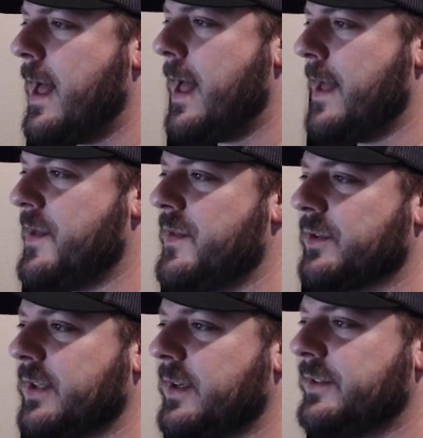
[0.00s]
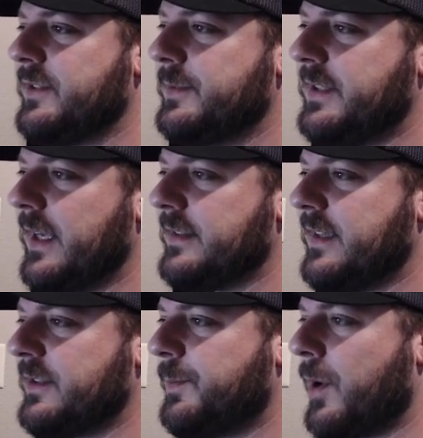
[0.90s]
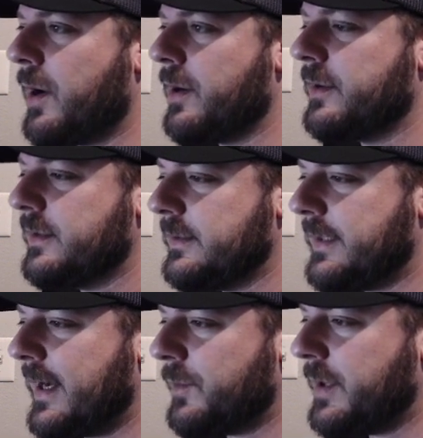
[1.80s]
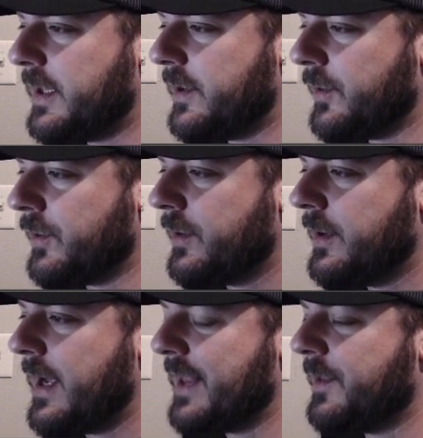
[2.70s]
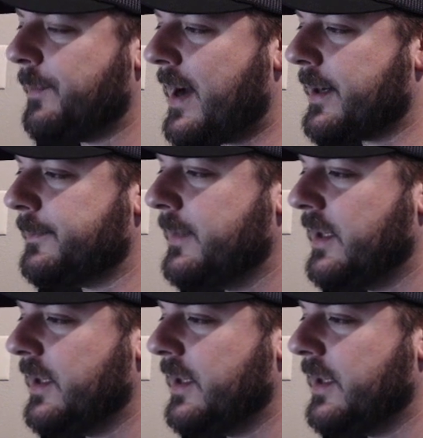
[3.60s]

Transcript: and then there's a custom CSS part down here at the bottom.